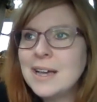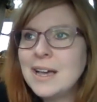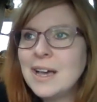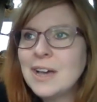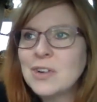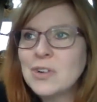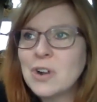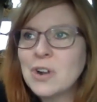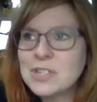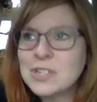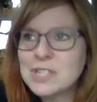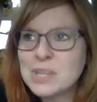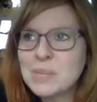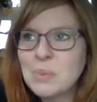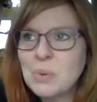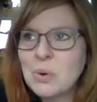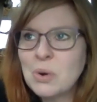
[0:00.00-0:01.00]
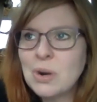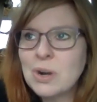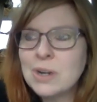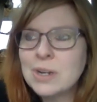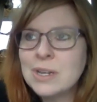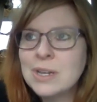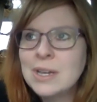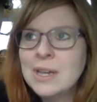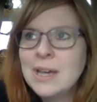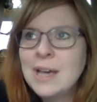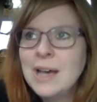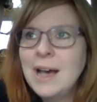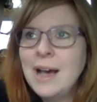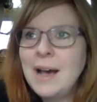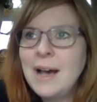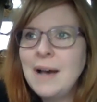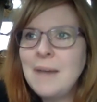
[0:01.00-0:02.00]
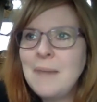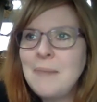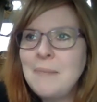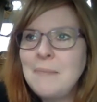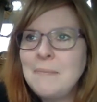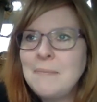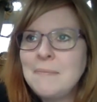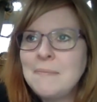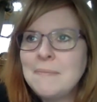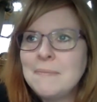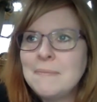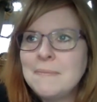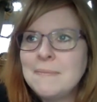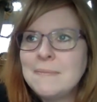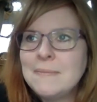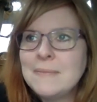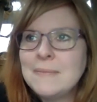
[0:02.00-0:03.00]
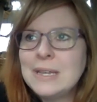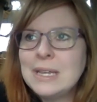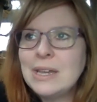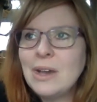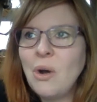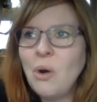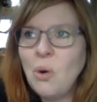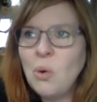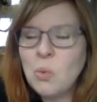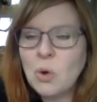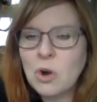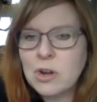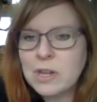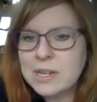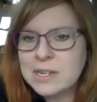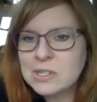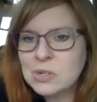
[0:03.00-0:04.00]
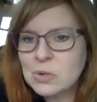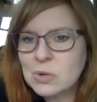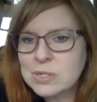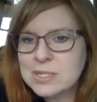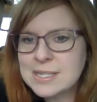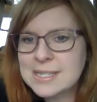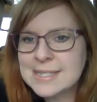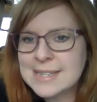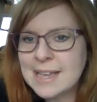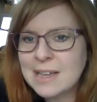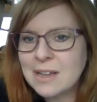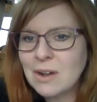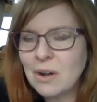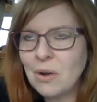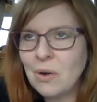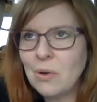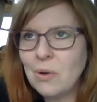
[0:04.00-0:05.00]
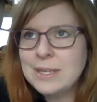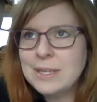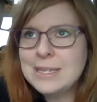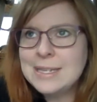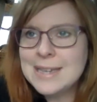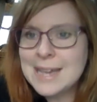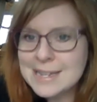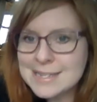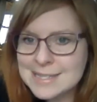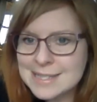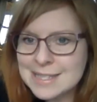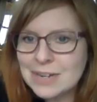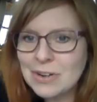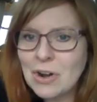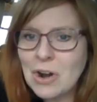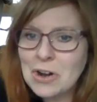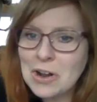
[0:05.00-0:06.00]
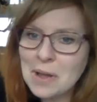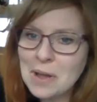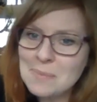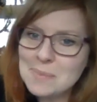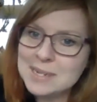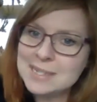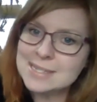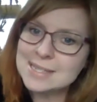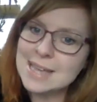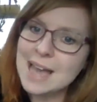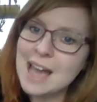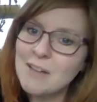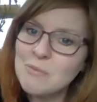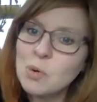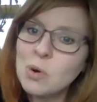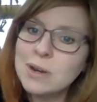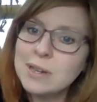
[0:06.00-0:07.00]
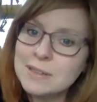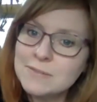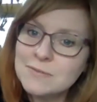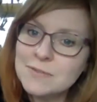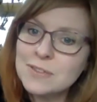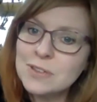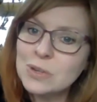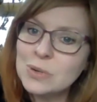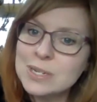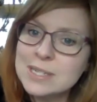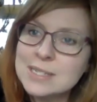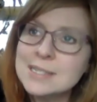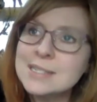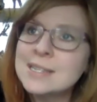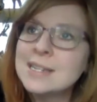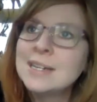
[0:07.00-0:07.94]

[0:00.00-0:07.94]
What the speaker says: across the board, all working towards this end goal. Yes, there are companies that have more influence,